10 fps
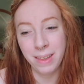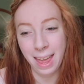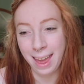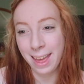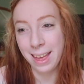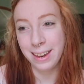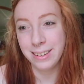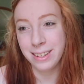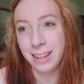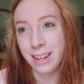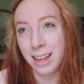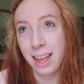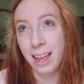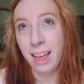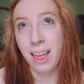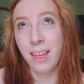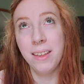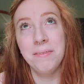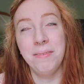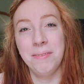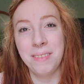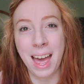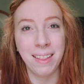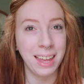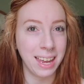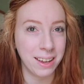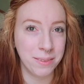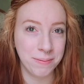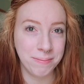And that like